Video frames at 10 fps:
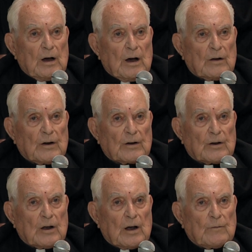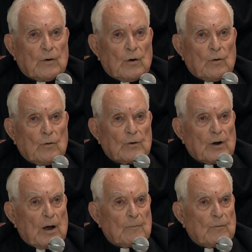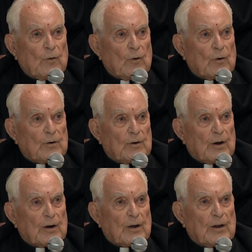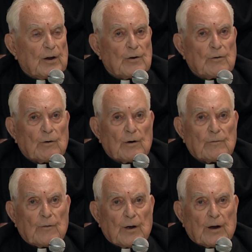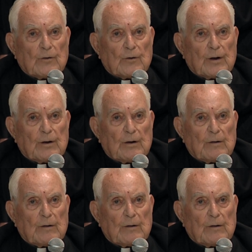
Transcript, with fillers: I'd like to have a whole top floor dedicated to our faculty,